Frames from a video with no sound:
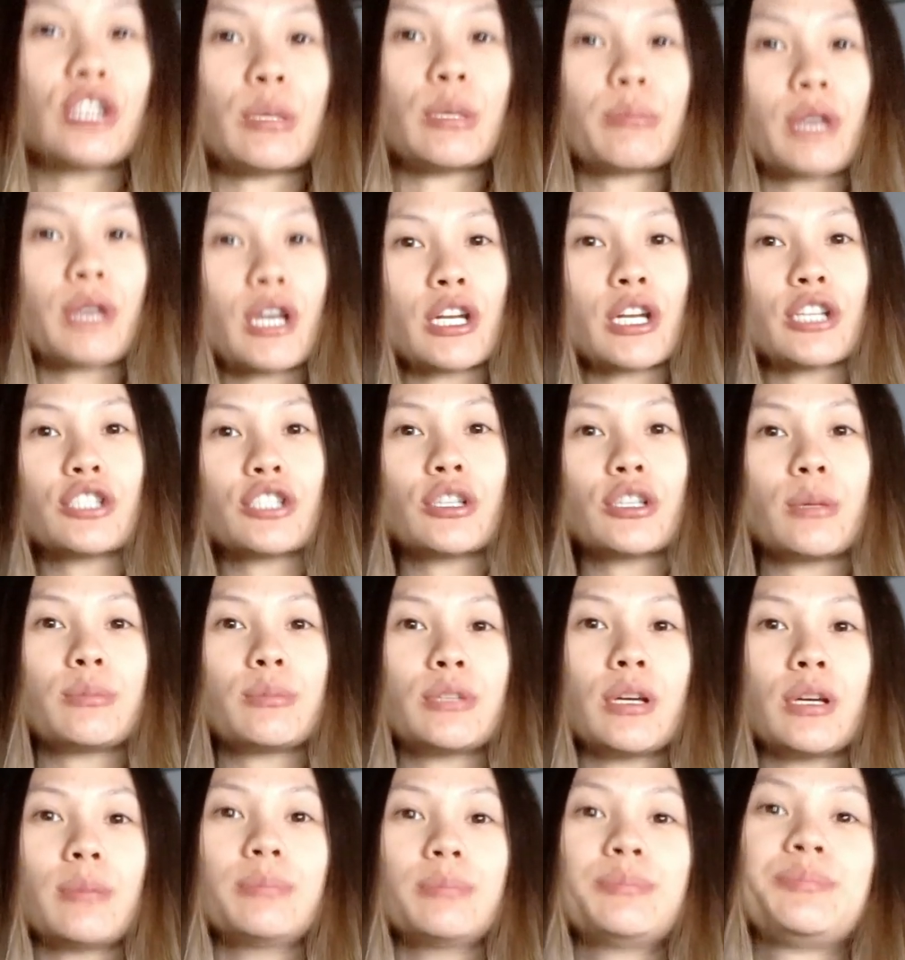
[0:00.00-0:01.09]
I'm kind of
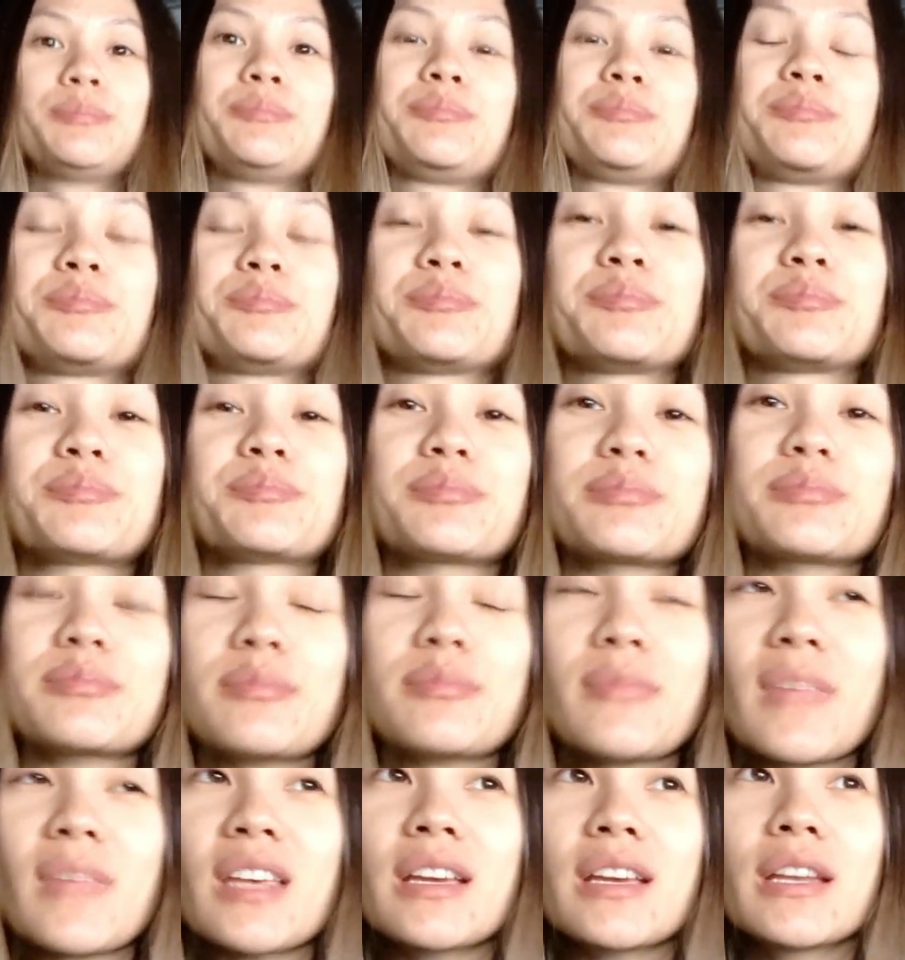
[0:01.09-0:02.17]
chub.
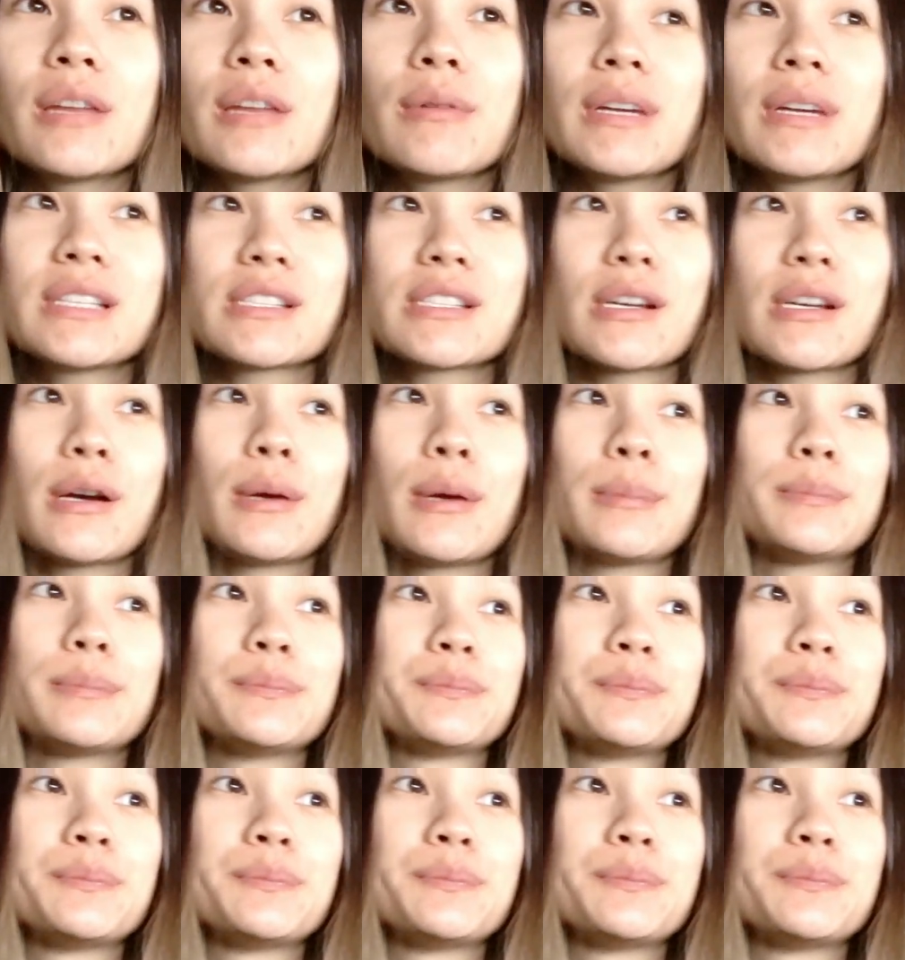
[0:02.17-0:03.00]
Anyways, I